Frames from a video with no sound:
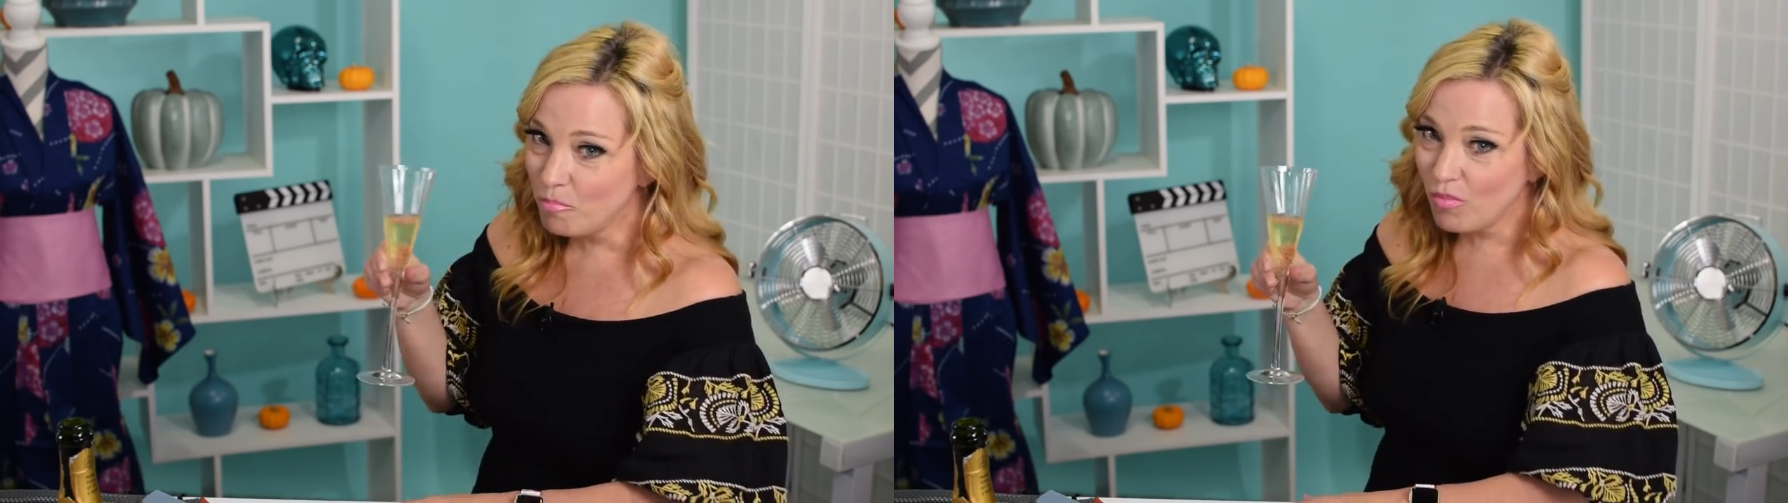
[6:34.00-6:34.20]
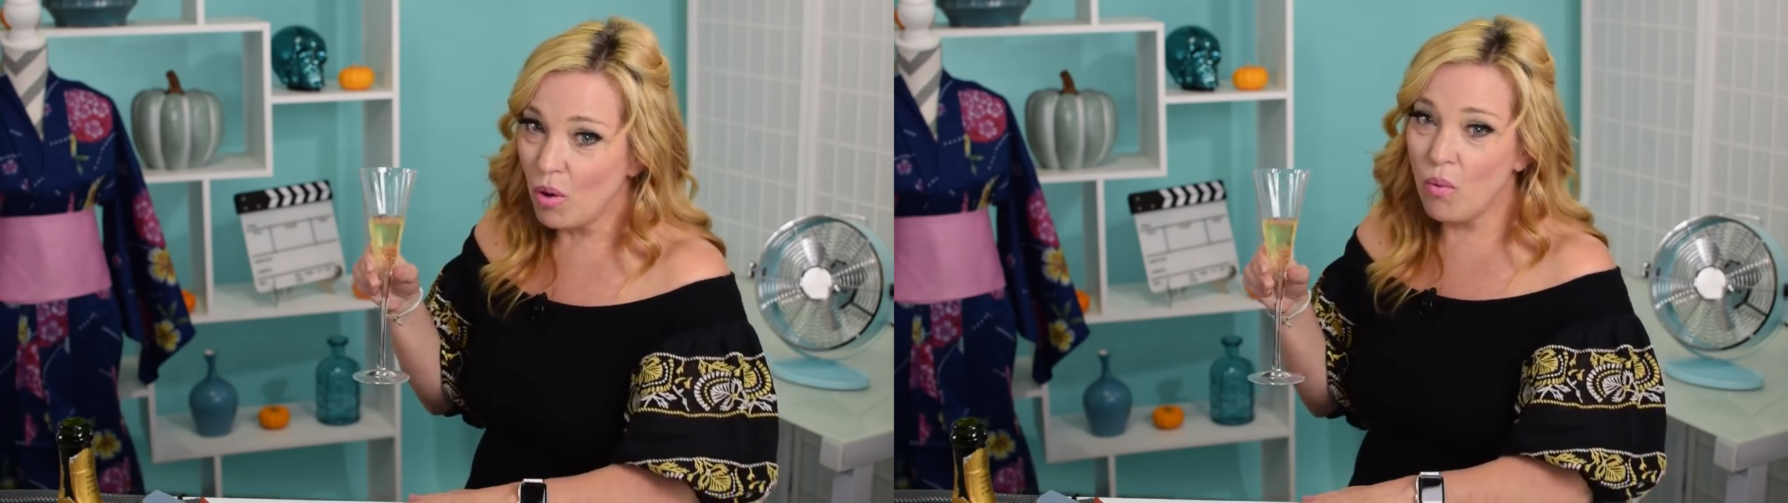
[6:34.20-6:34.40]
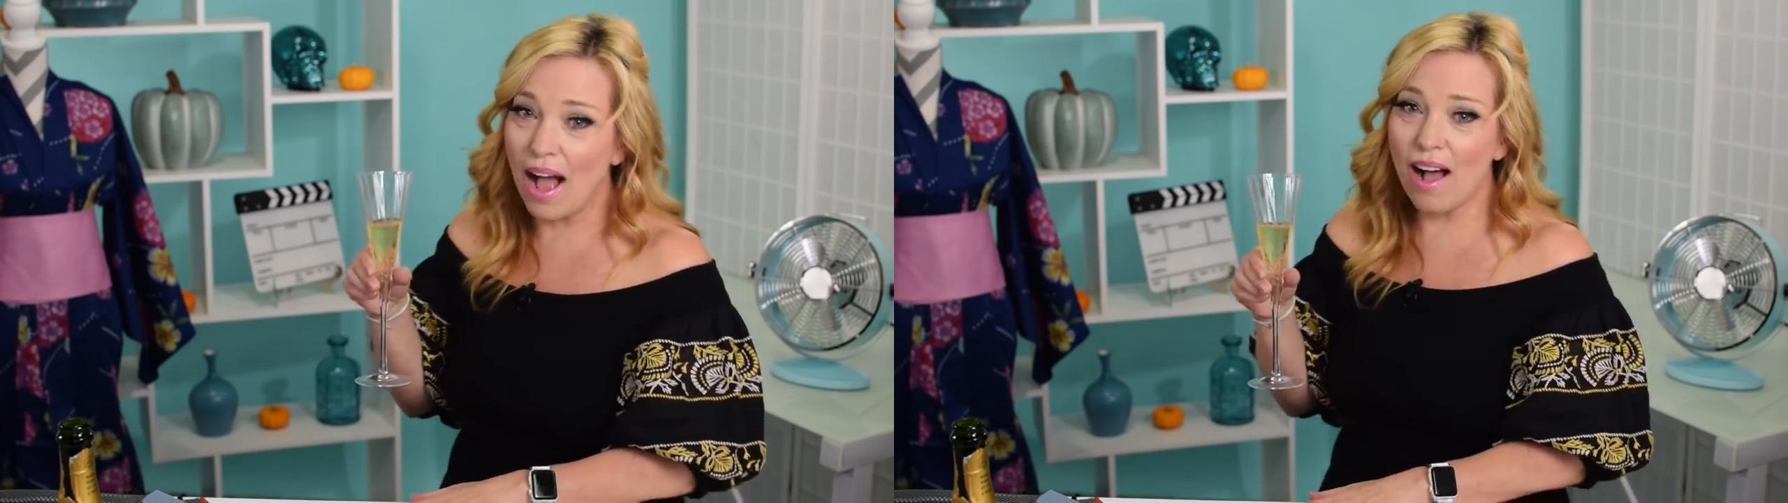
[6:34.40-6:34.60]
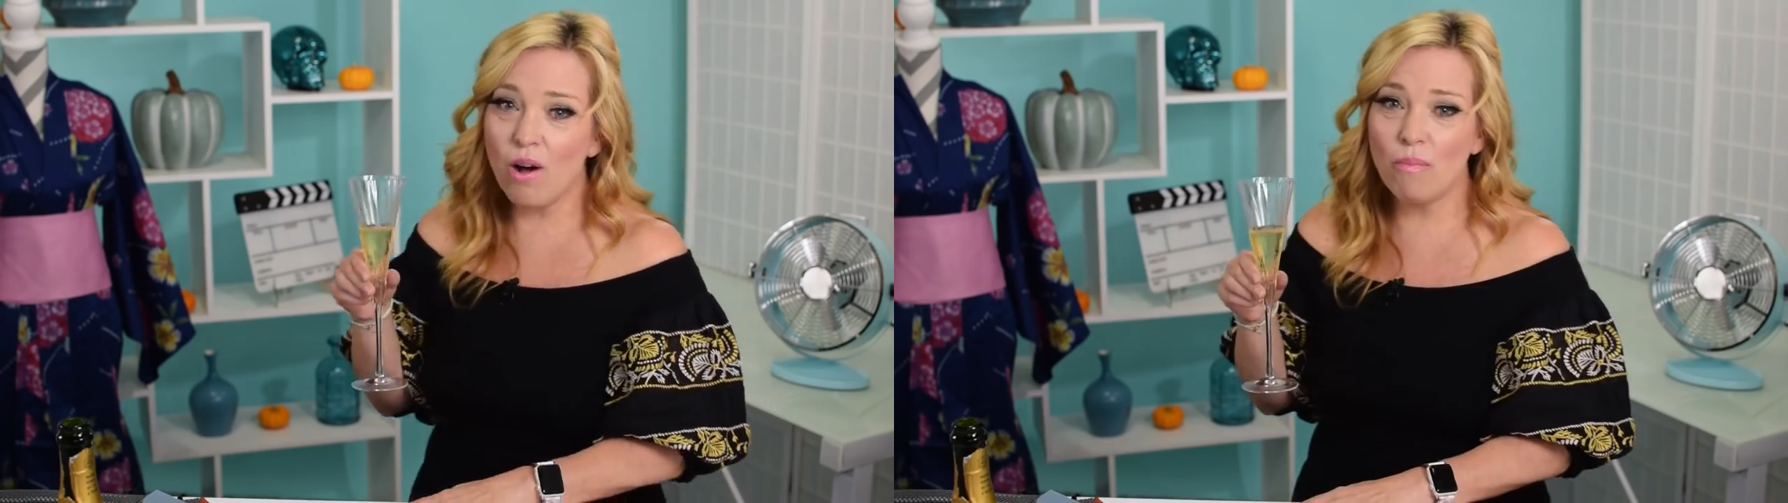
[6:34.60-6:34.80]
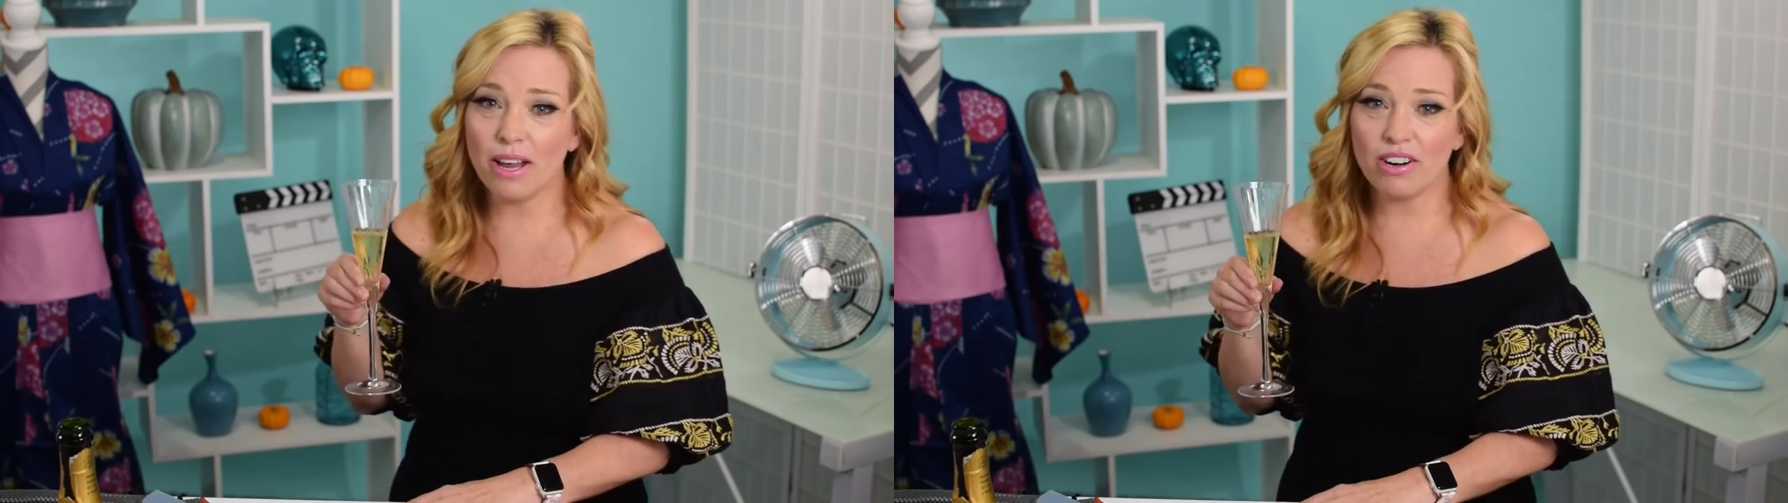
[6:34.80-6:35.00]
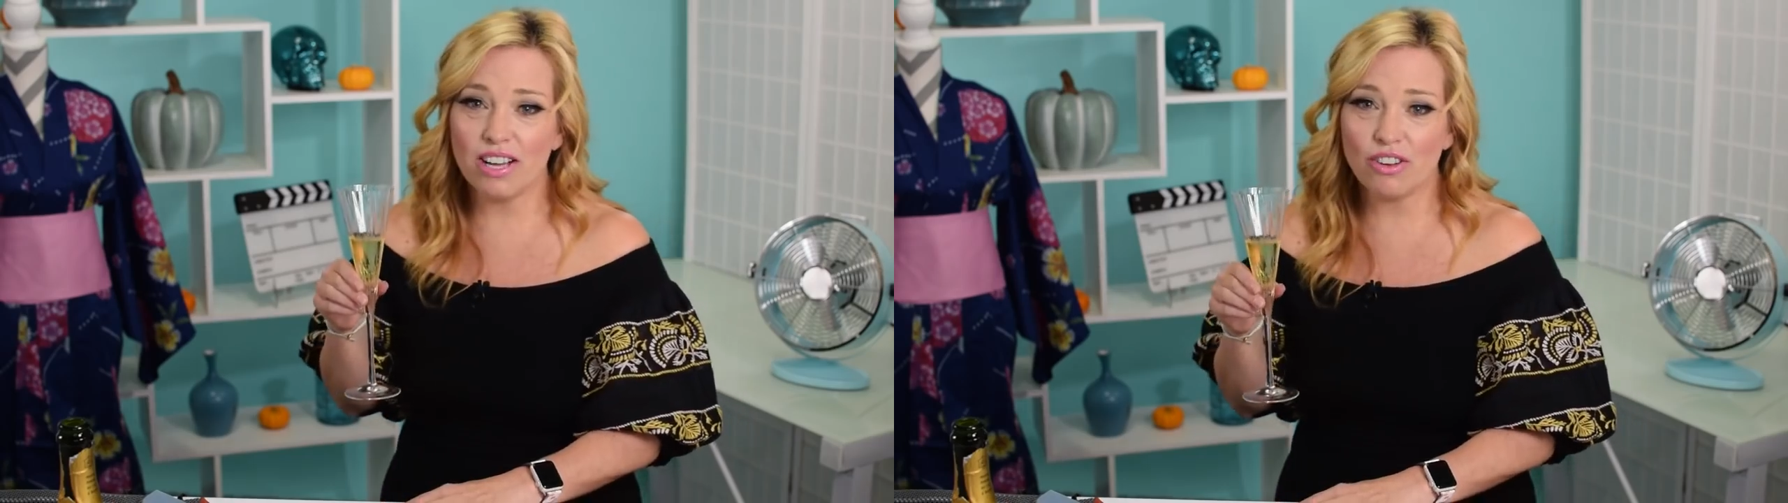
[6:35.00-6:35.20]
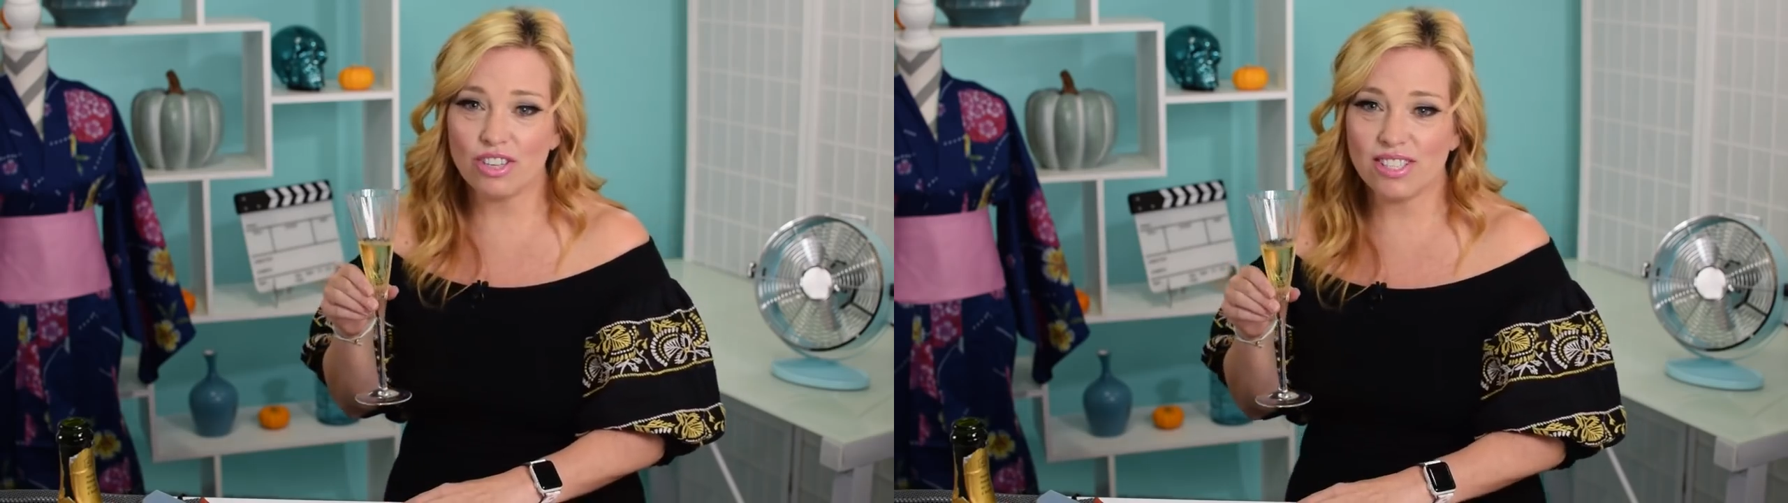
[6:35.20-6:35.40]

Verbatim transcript: Wow, Mary, there's